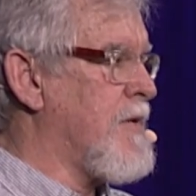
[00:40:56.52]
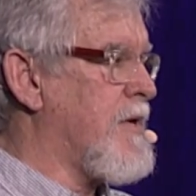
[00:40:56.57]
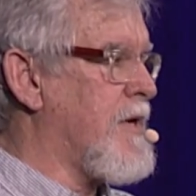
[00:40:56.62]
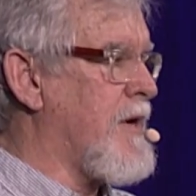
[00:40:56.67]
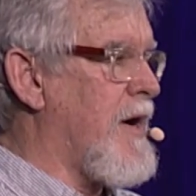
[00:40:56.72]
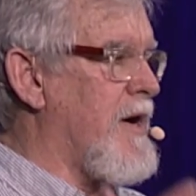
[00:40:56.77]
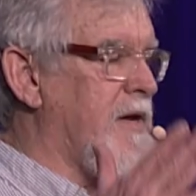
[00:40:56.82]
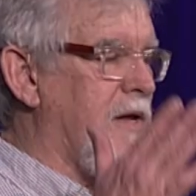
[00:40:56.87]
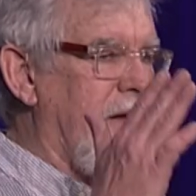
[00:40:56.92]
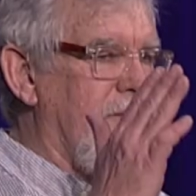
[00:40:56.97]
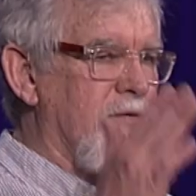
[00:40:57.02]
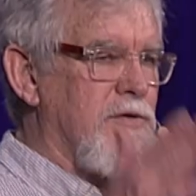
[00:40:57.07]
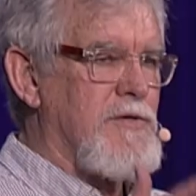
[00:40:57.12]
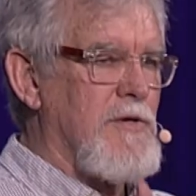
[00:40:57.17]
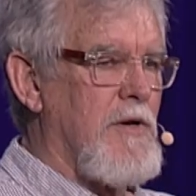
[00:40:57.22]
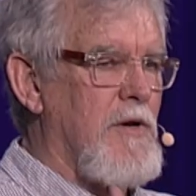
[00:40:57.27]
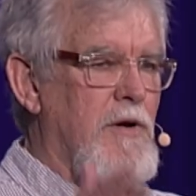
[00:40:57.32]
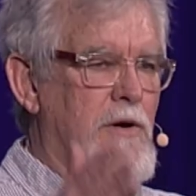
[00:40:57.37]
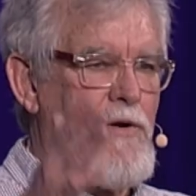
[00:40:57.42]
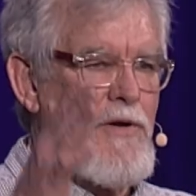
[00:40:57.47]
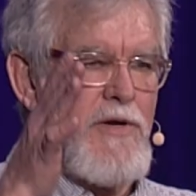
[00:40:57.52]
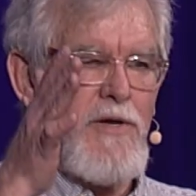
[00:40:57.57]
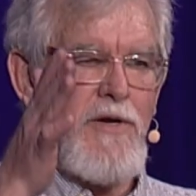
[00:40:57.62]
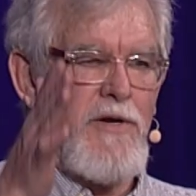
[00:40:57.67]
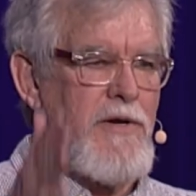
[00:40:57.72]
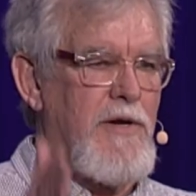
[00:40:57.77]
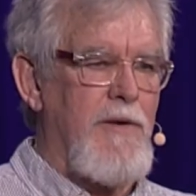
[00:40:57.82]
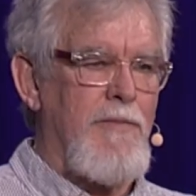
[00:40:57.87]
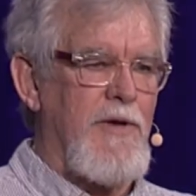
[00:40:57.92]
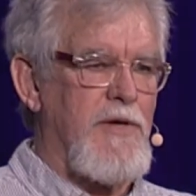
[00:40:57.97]
God gave us the law to
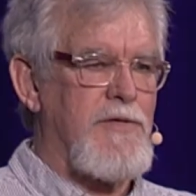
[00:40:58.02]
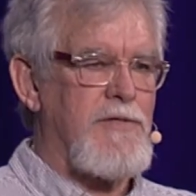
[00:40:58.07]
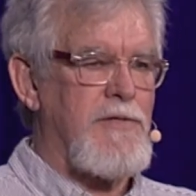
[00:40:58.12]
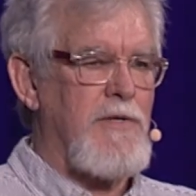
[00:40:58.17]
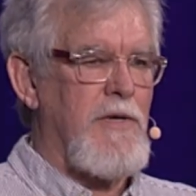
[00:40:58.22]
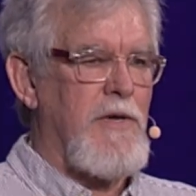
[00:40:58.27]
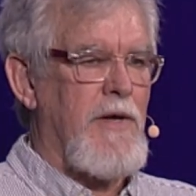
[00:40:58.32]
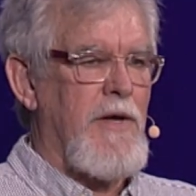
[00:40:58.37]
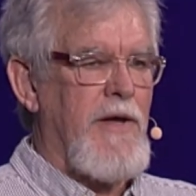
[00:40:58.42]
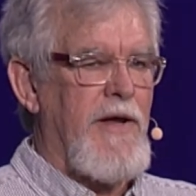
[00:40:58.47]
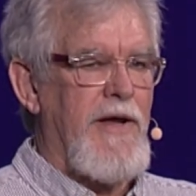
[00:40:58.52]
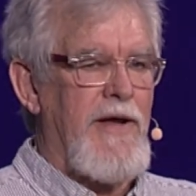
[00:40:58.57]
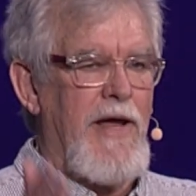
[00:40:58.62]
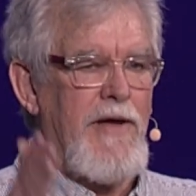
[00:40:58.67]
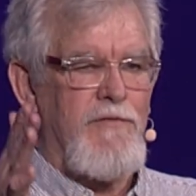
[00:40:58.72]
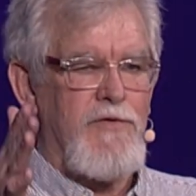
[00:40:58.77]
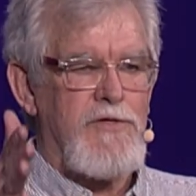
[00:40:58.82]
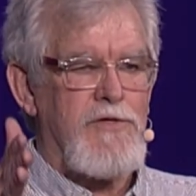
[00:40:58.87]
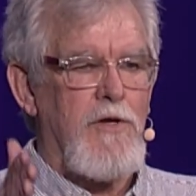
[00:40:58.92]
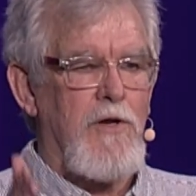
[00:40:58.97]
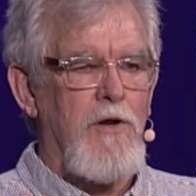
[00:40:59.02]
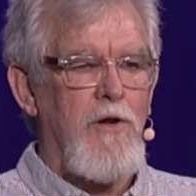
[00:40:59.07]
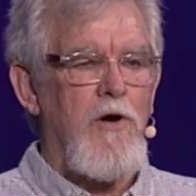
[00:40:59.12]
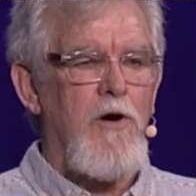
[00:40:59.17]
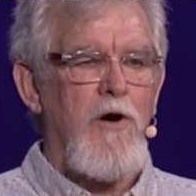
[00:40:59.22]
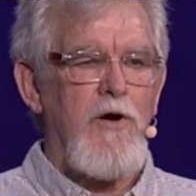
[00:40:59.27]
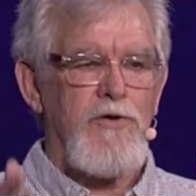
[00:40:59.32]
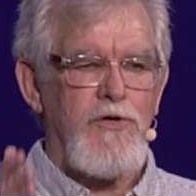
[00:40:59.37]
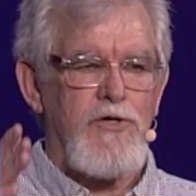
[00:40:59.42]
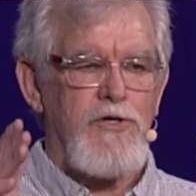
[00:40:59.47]
condemn us. He gave us the
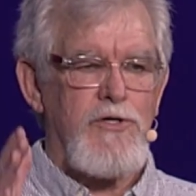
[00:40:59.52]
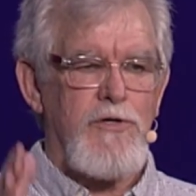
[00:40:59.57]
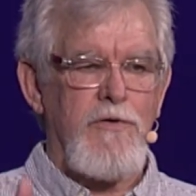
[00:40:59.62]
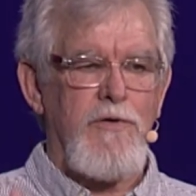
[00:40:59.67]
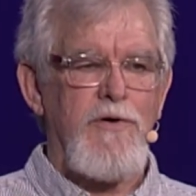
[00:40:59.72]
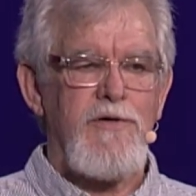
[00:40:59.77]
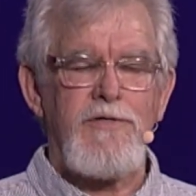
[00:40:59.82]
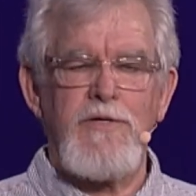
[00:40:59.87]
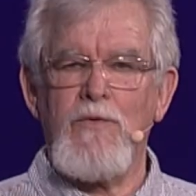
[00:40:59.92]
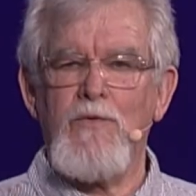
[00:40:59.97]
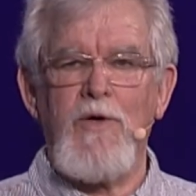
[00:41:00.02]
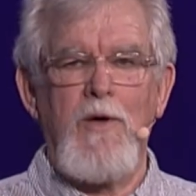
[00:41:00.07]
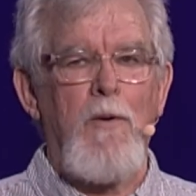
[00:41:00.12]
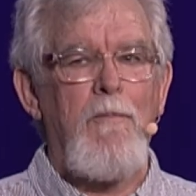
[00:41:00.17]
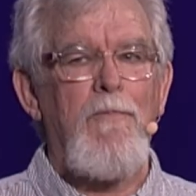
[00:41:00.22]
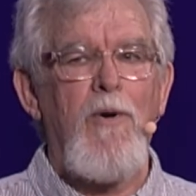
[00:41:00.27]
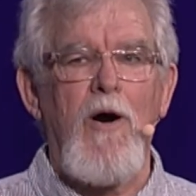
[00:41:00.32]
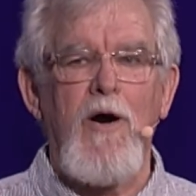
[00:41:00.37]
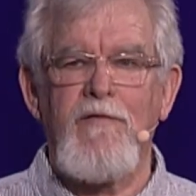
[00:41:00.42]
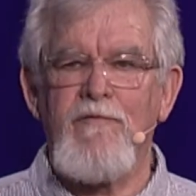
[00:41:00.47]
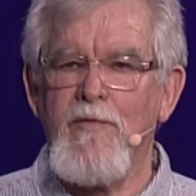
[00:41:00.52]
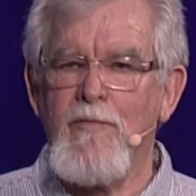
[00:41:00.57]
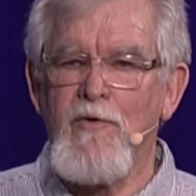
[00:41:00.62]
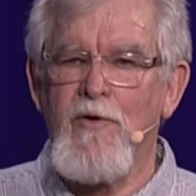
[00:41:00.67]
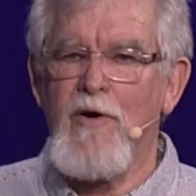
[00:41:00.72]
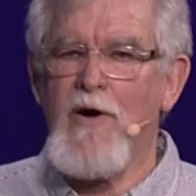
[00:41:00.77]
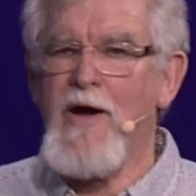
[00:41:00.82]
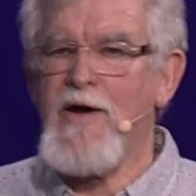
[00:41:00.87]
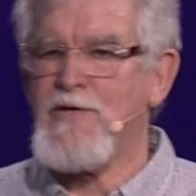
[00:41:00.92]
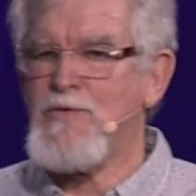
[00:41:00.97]
law to show us that apart from
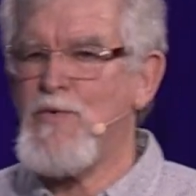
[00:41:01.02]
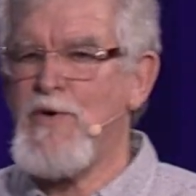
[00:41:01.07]
Christ,